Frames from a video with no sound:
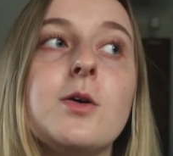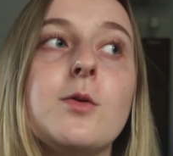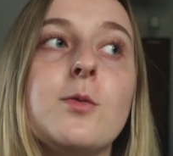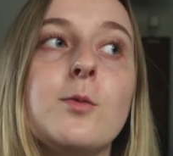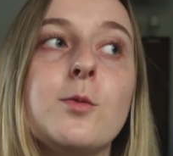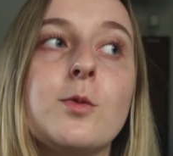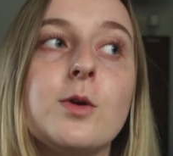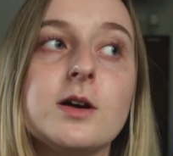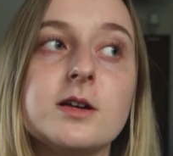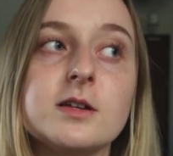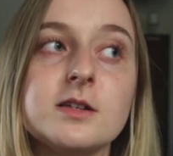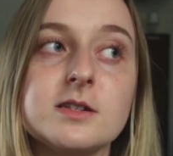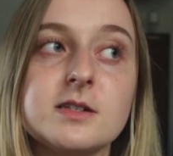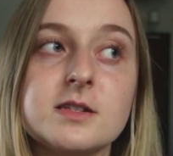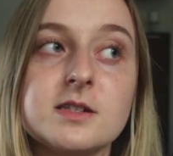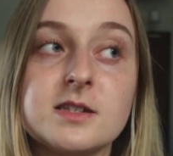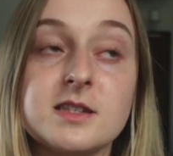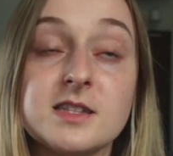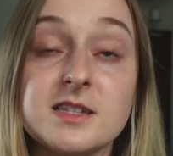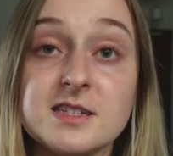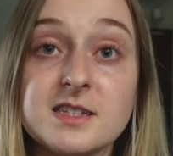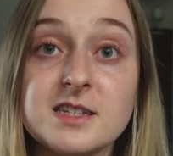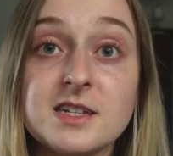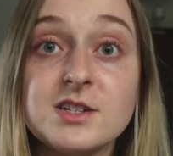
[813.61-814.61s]
was
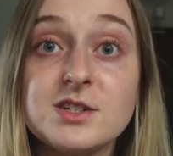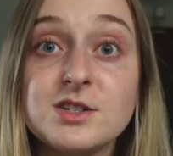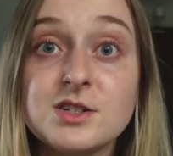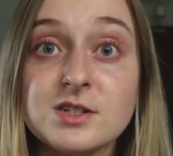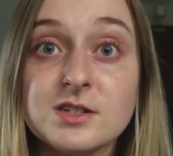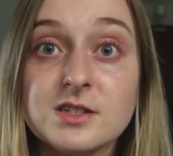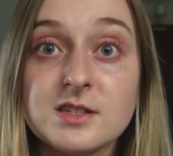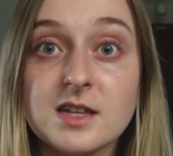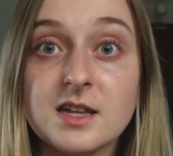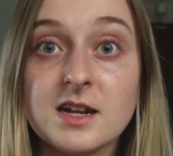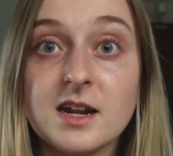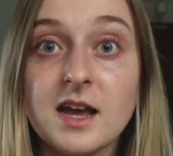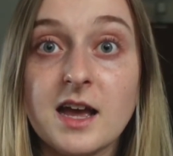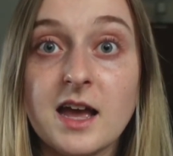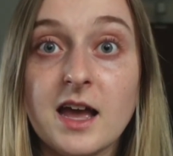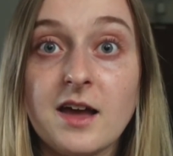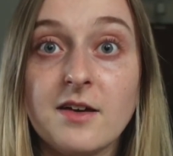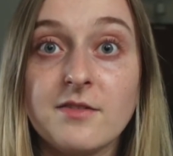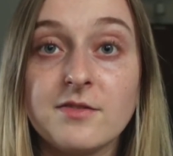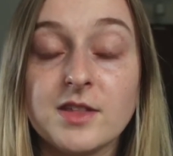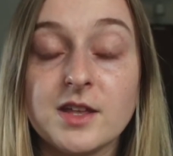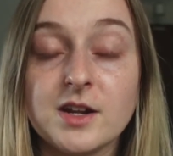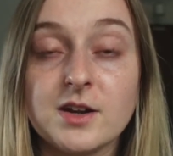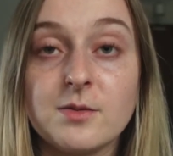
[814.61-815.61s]
the stitches that I
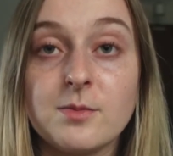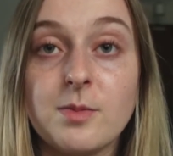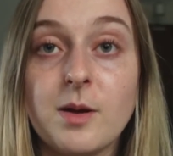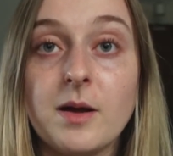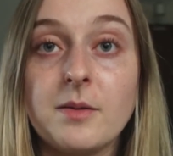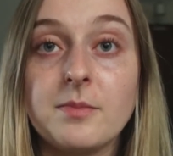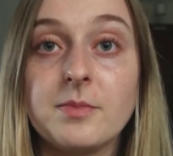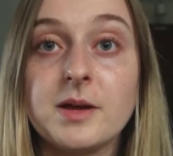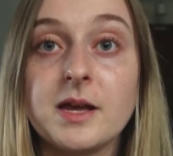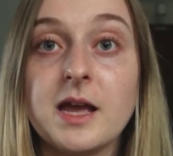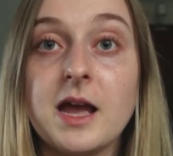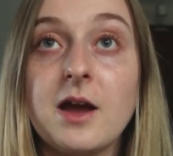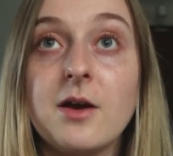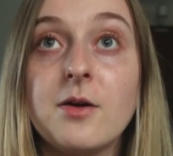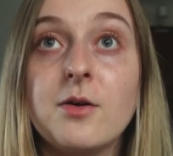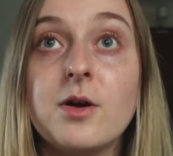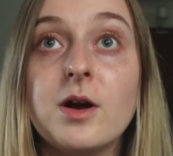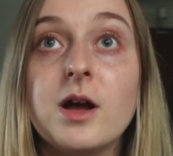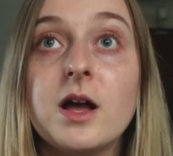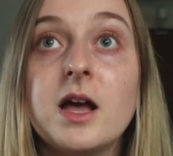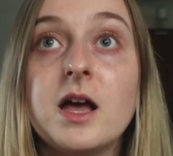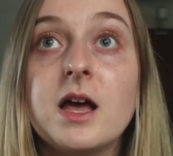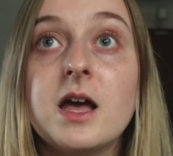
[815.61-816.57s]
have that are popping out.